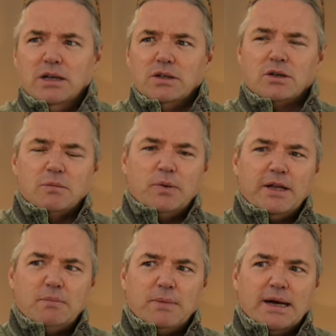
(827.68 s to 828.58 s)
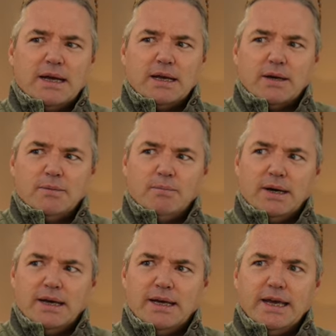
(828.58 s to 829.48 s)
to complete my
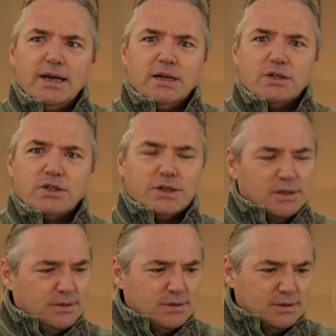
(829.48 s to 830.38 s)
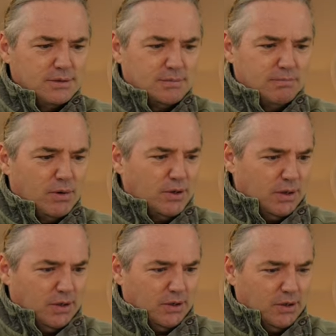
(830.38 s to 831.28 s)
English
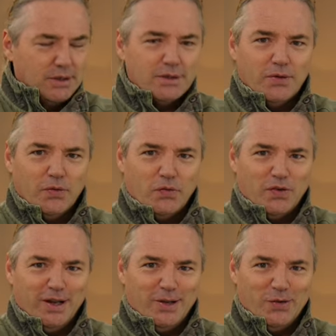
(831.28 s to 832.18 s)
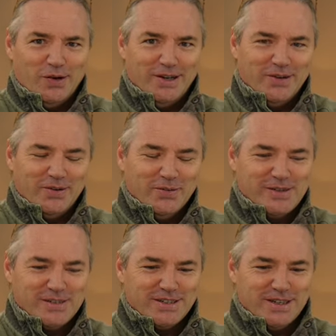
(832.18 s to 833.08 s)
monologue on this Daily Grind,
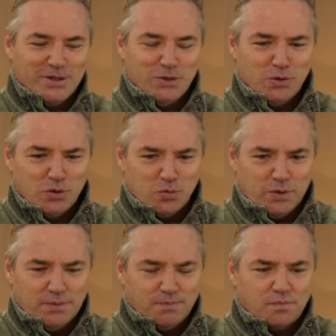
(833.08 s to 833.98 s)
which is an unusual one,